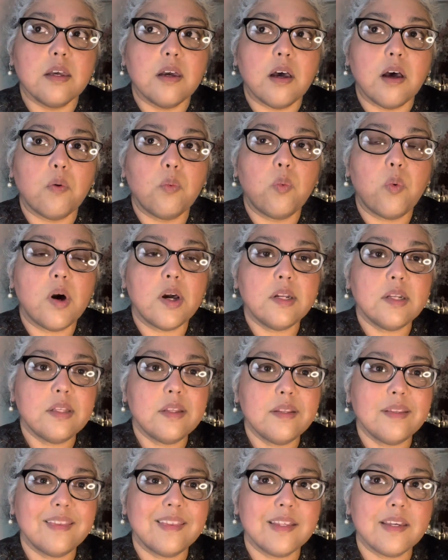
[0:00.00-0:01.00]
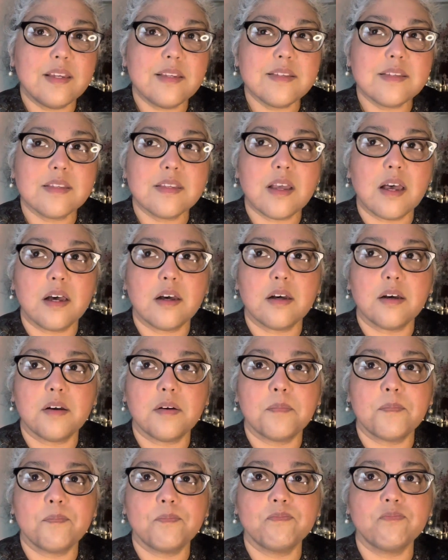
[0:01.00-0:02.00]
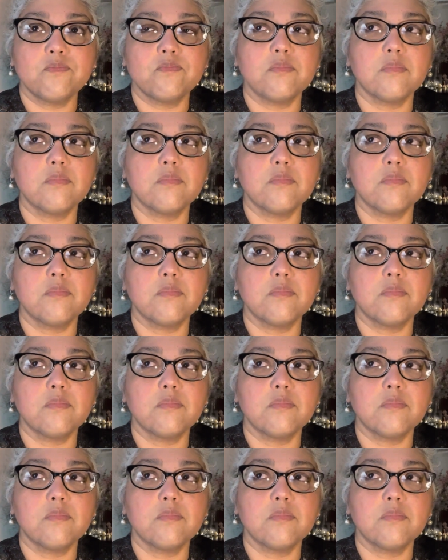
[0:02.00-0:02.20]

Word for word: One of the things, um,